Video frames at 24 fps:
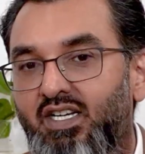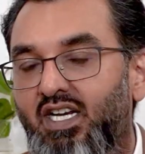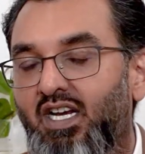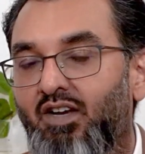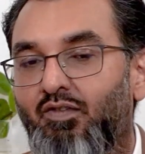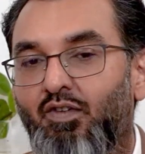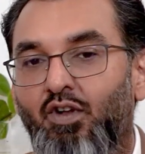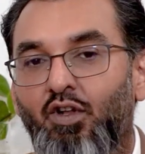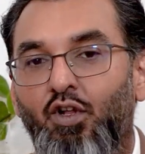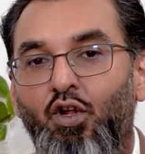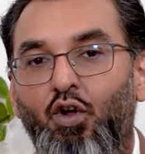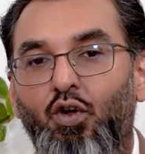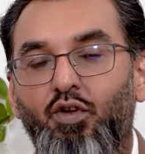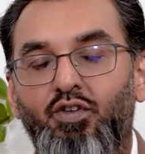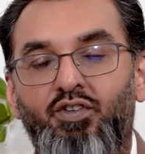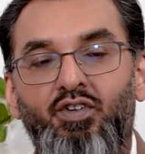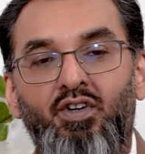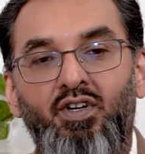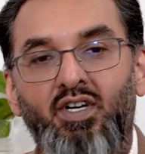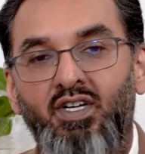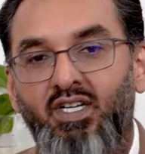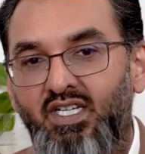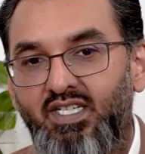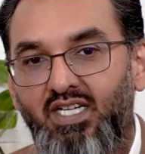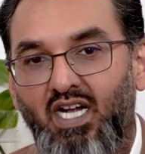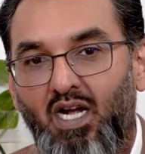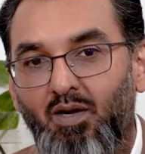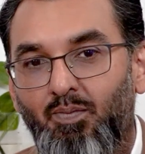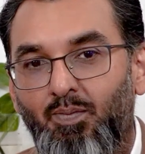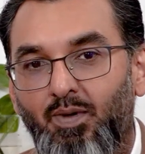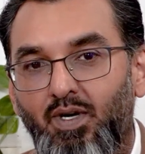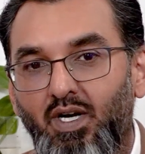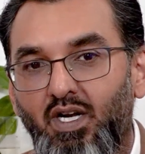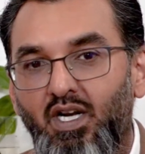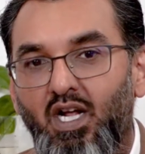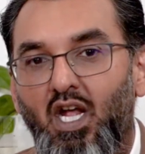even though certain things
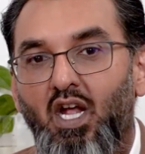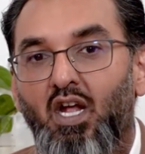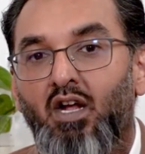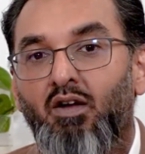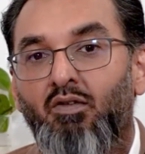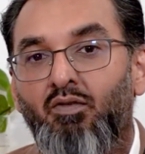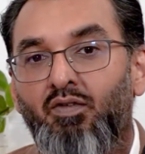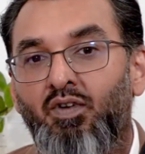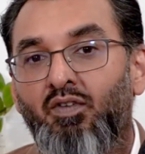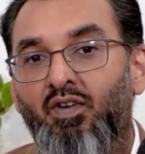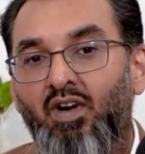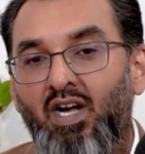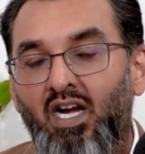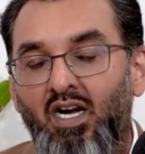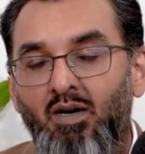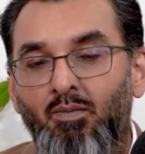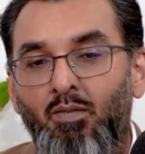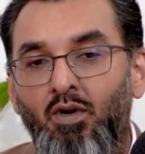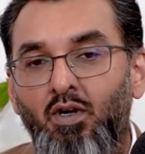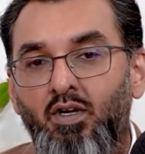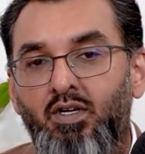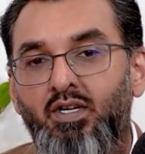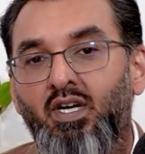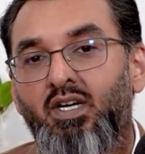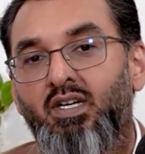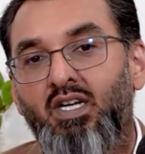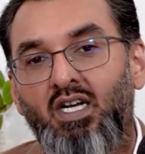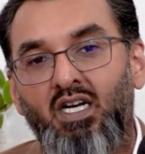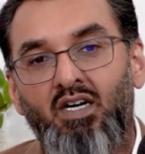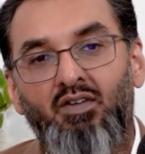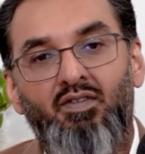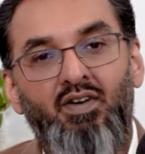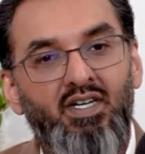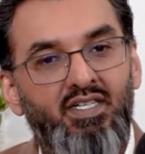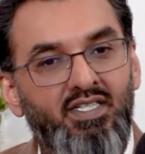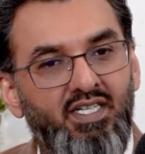happened, we were able to
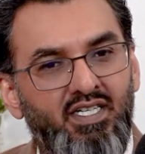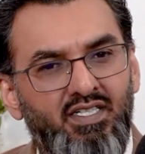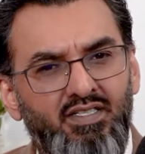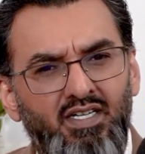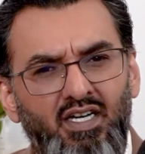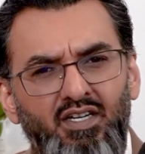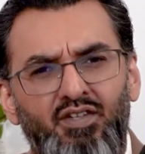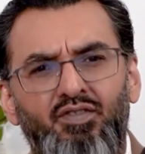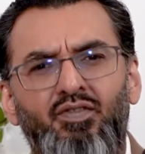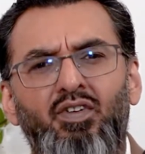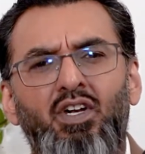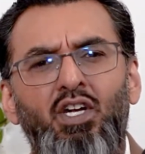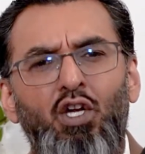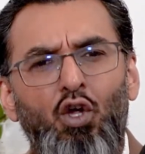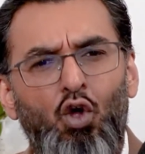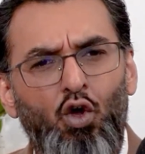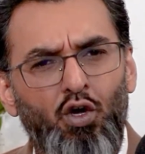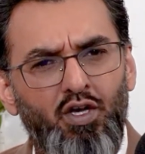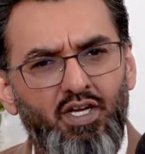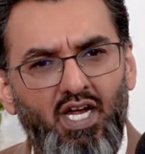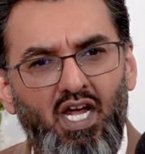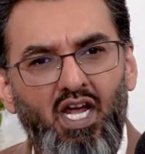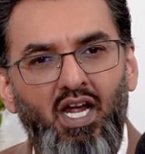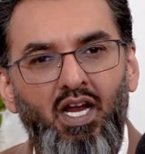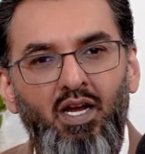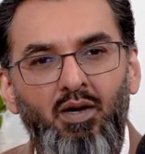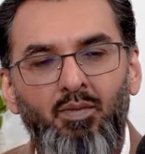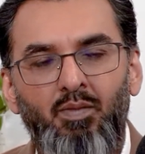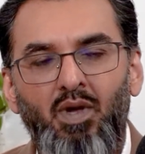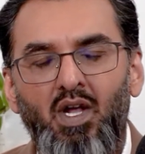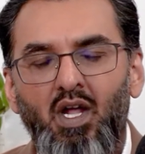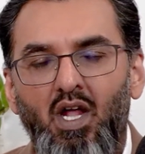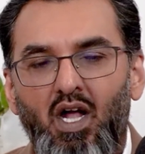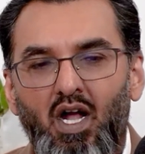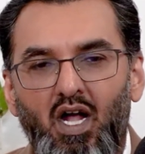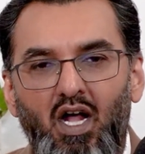deliver successfully on time
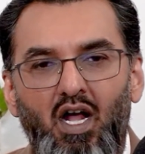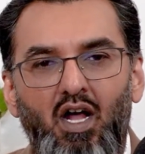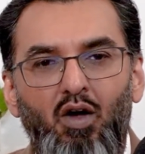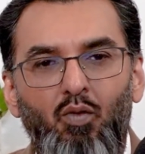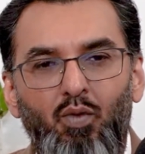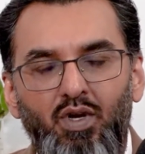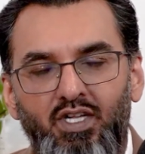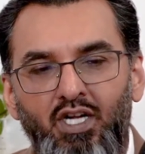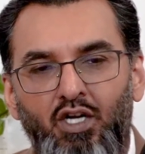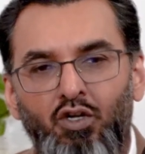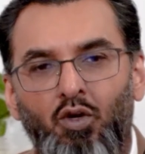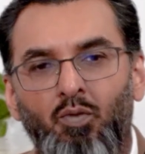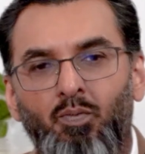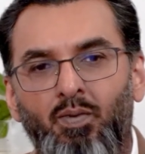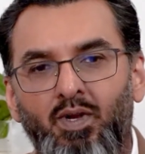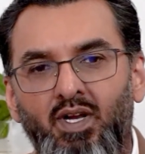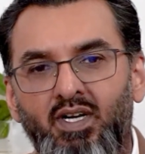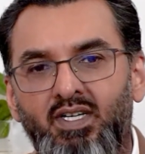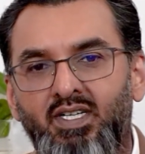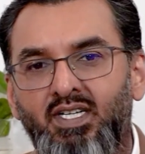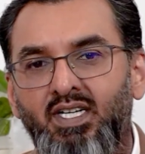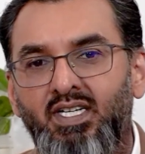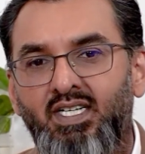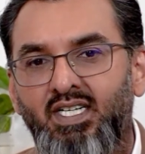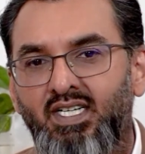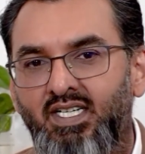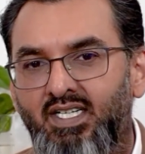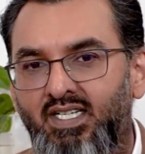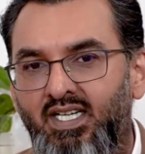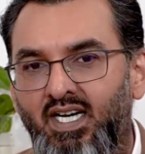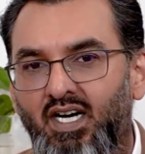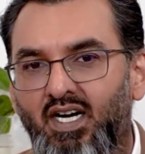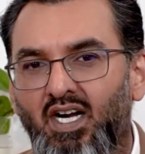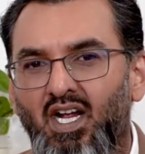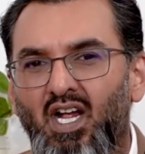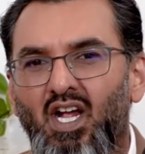with the complexities
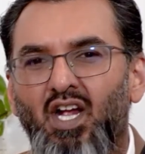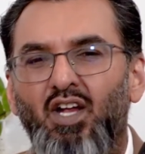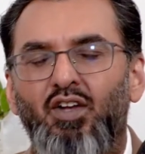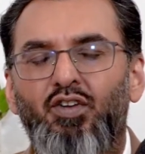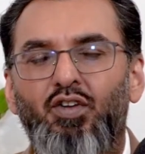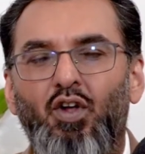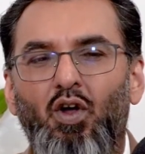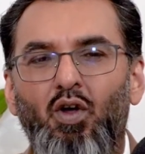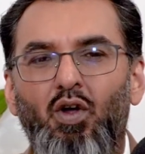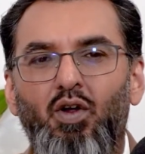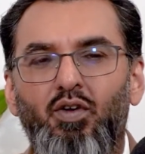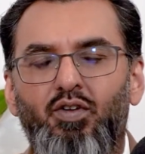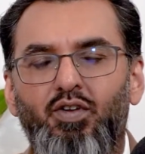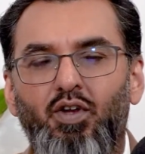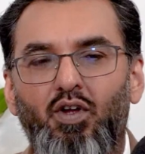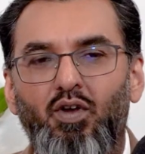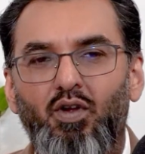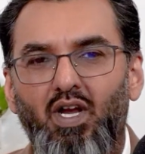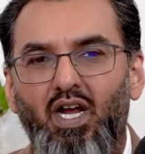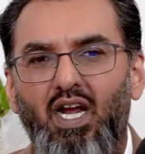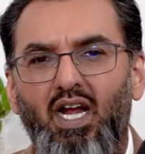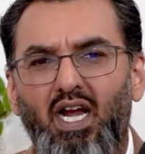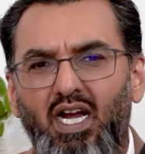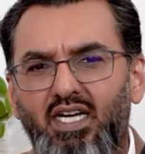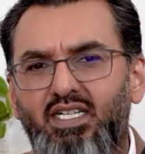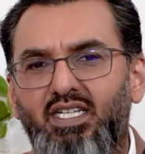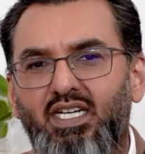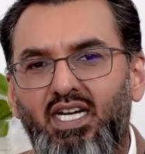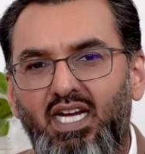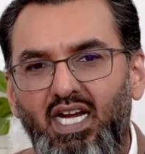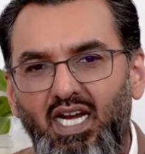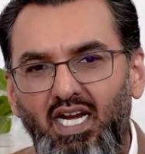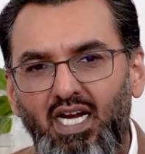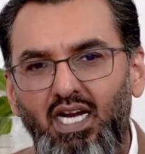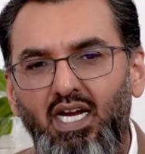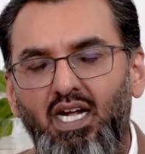there. So it's
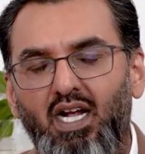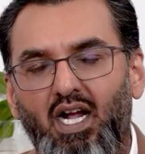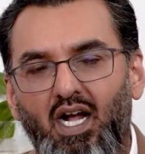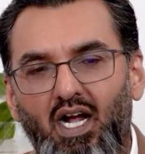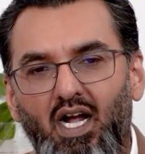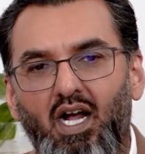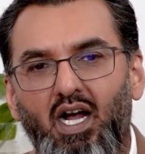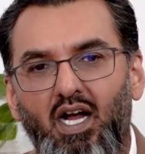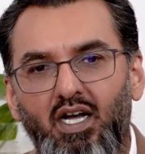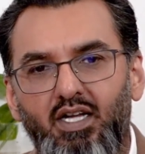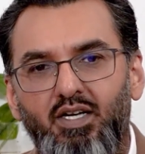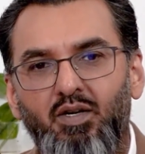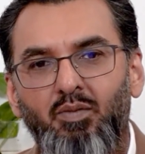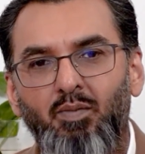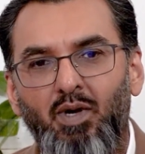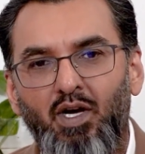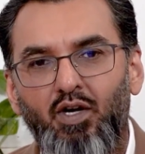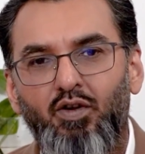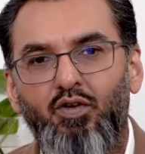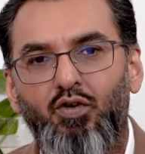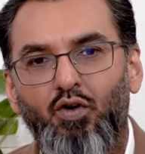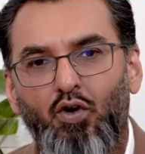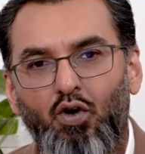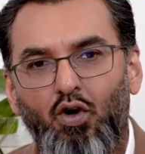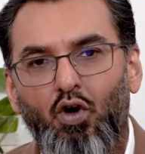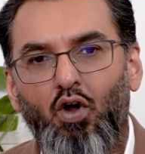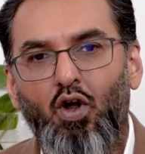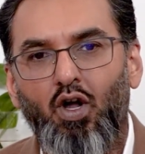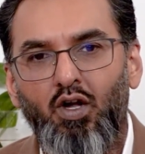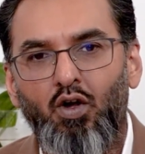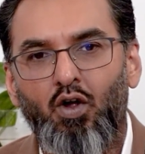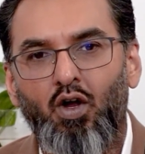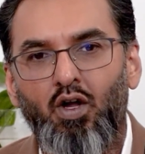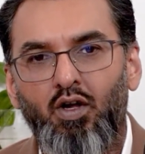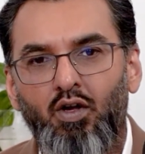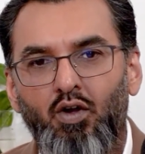key to make sure
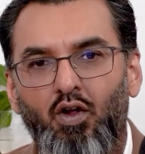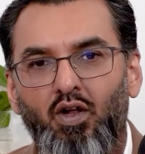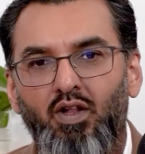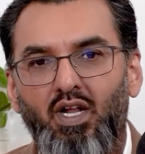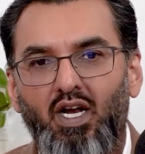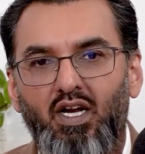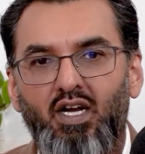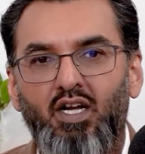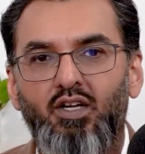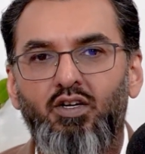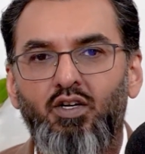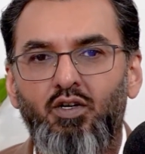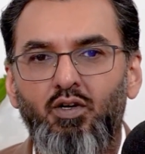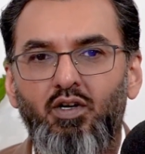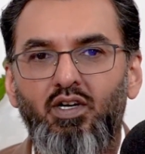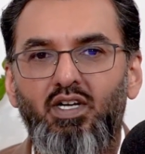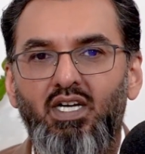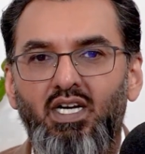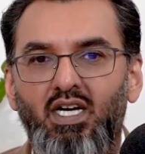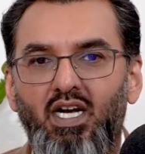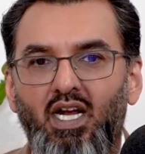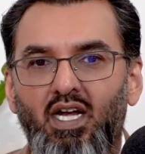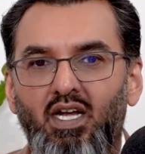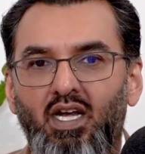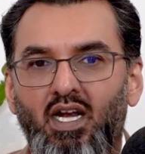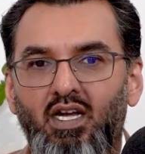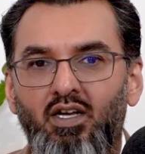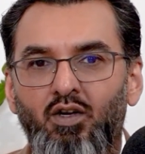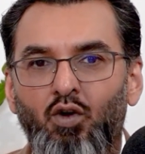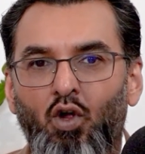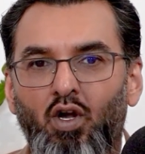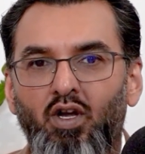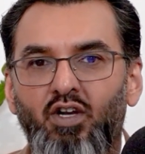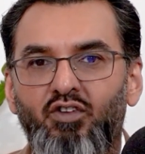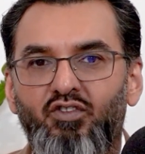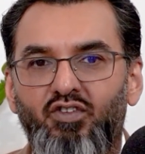on that continuity and
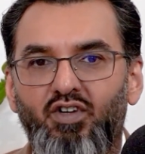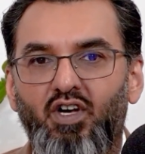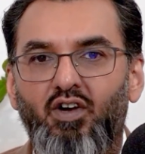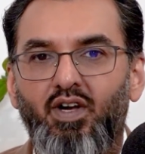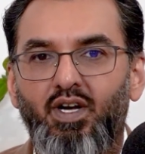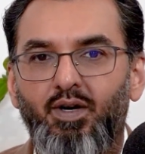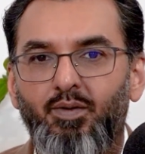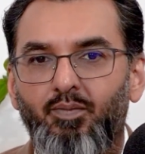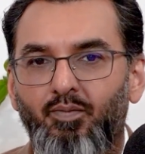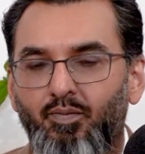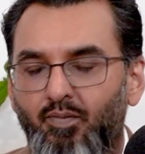knowledge sharing.